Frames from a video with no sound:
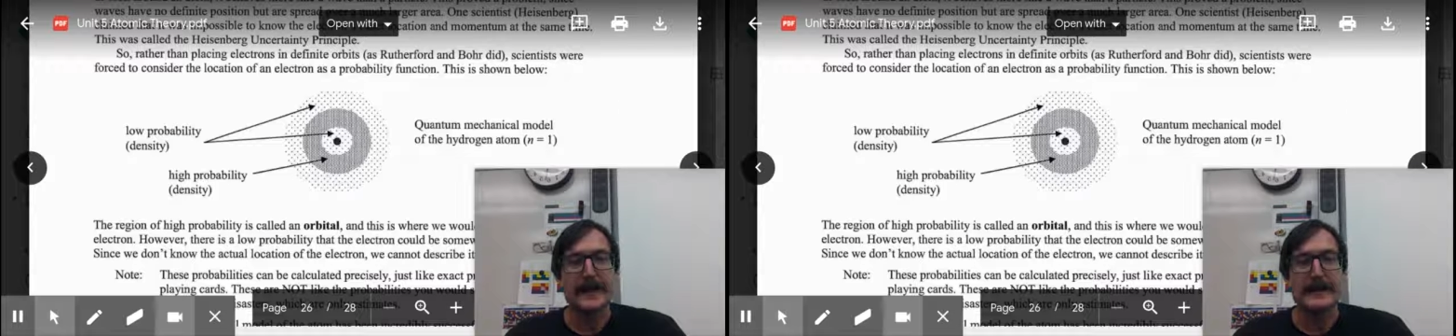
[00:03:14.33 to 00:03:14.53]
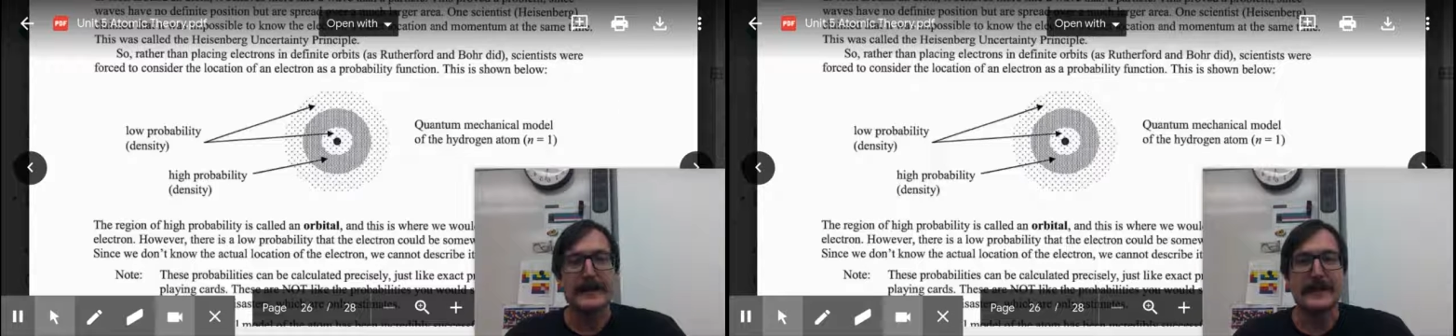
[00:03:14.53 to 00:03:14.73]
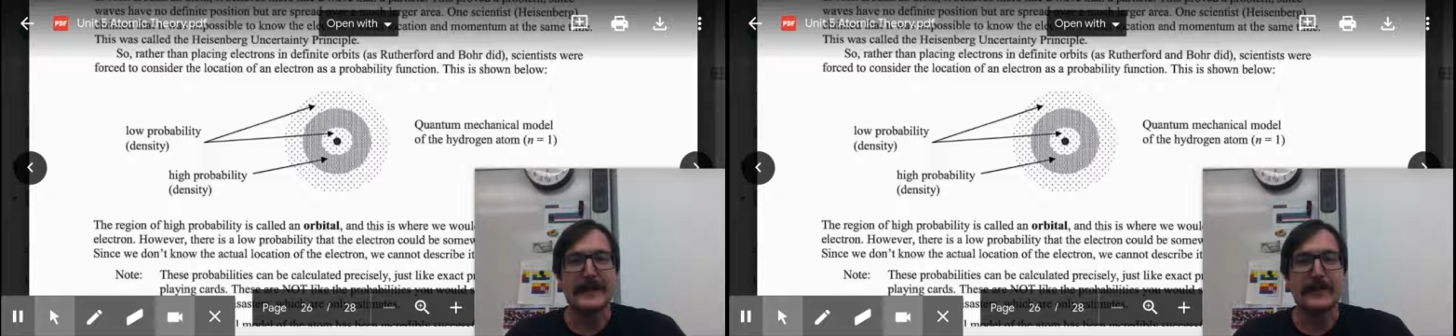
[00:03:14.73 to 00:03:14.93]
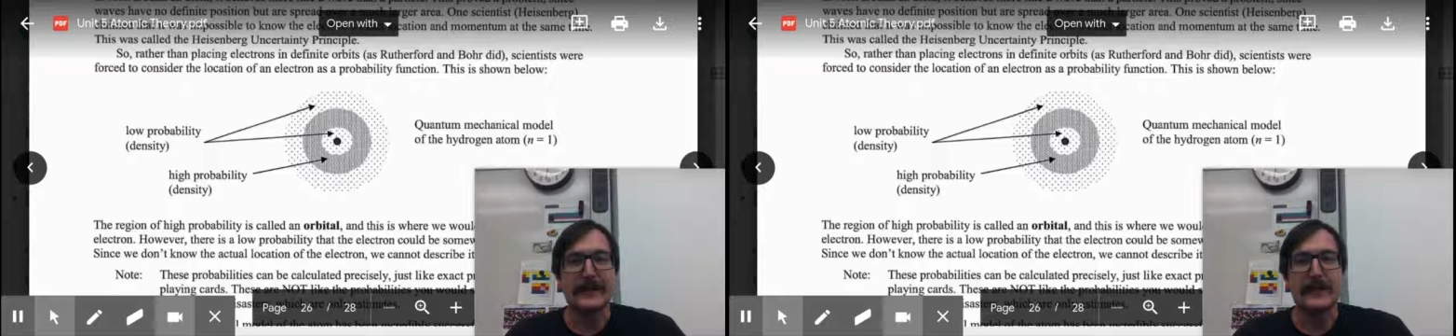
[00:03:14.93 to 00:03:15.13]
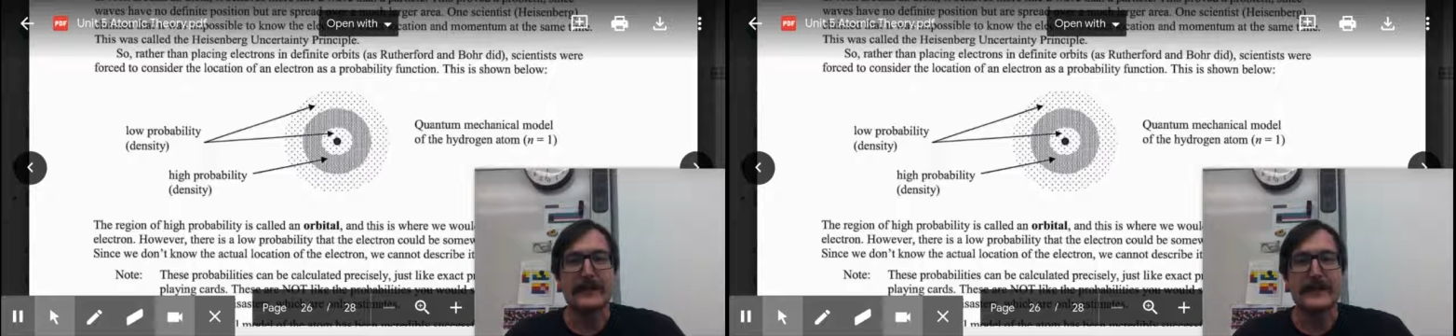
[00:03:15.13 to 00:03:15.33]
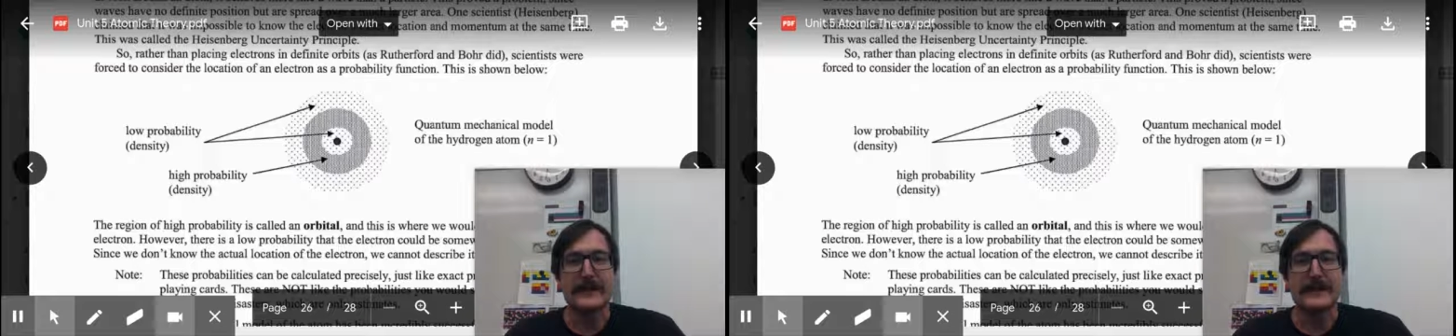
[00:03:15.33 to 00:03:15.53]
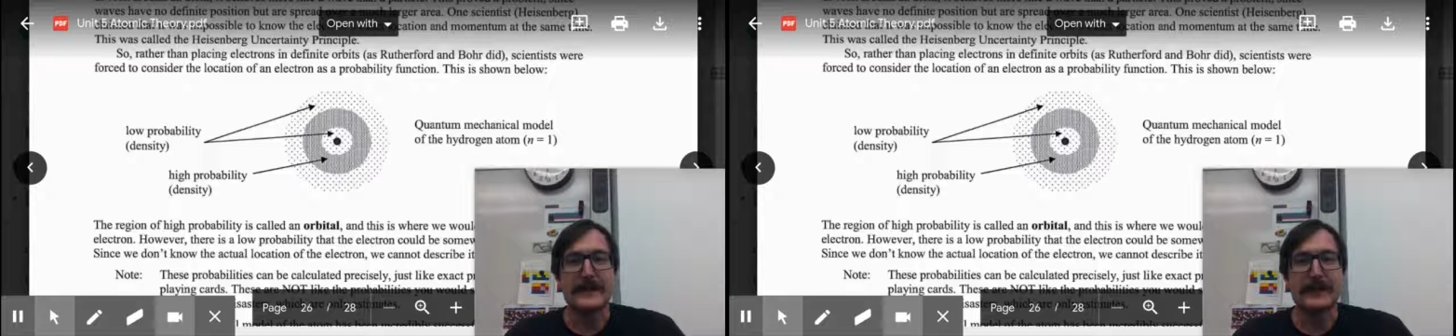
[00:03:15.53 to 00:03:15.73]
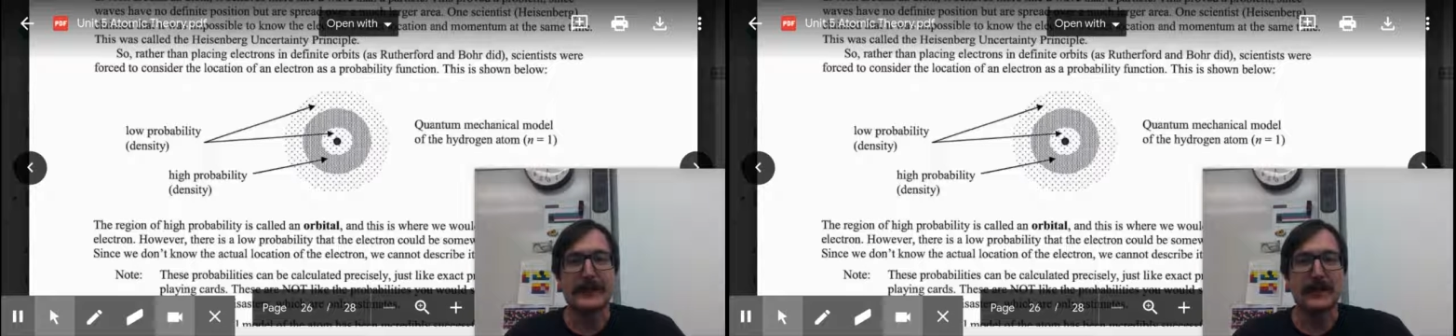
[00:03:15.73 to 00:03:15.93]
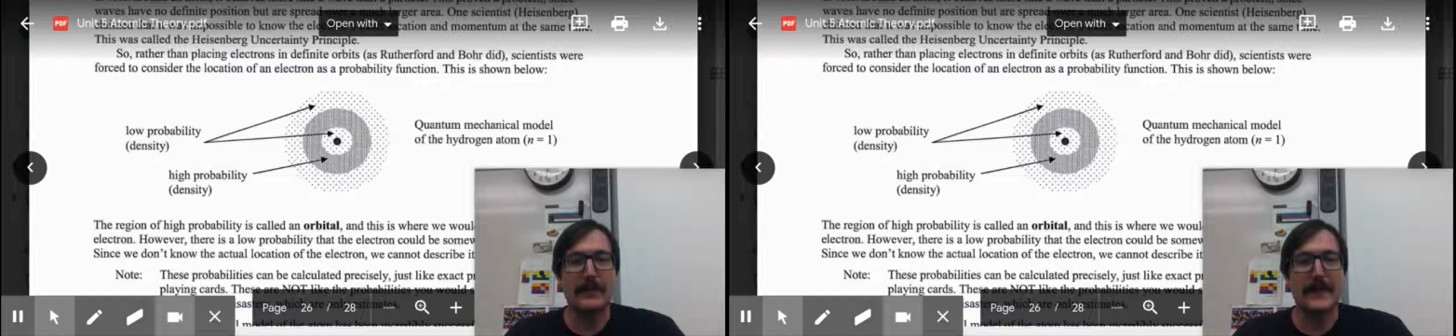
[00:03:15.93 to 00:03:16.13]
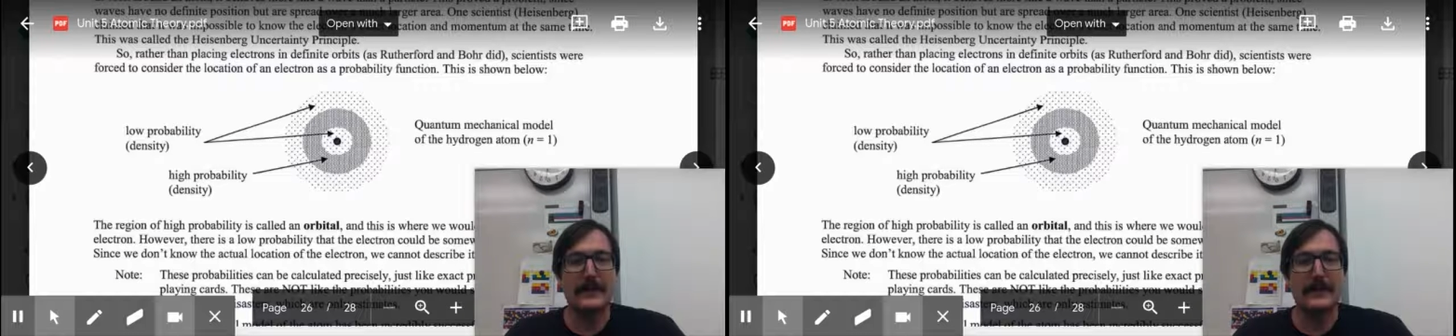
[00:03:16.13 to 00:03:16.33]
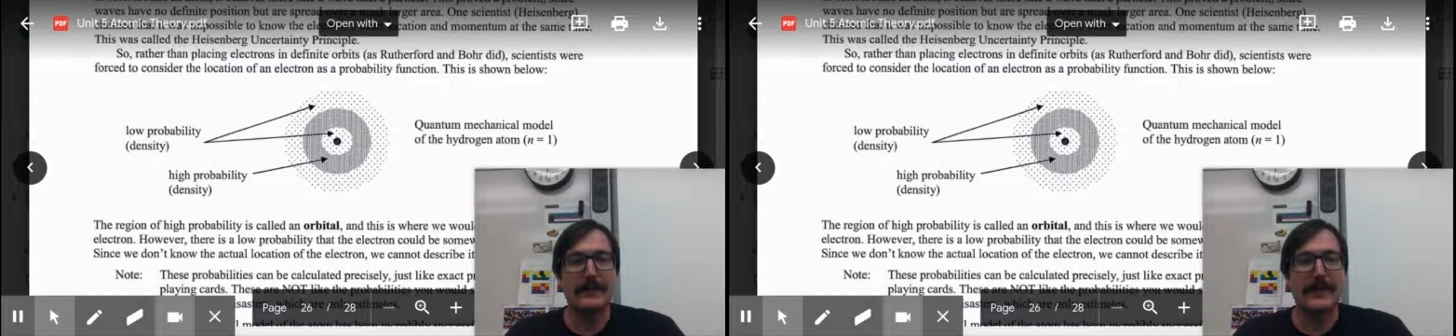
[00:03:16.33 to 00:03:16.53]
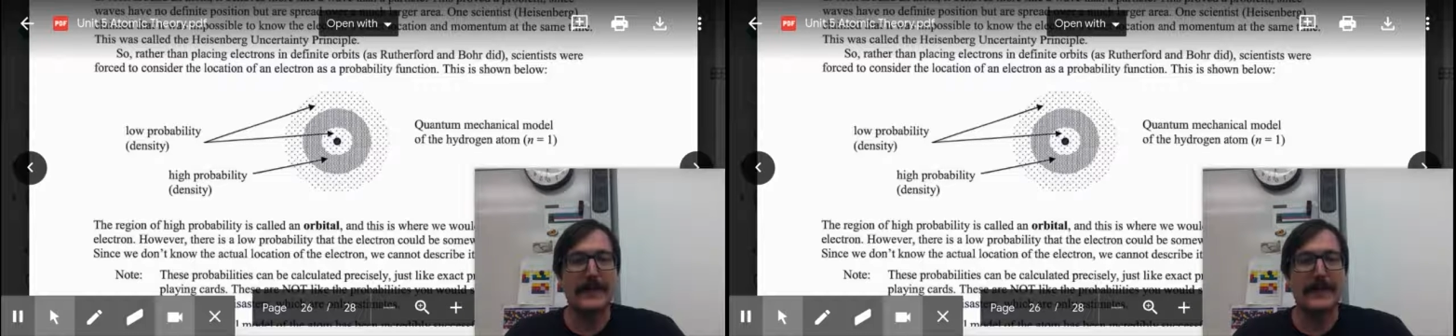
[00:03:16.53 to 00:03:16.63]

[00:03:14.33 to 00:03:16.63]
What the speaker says: scientists were forced to consider the location of an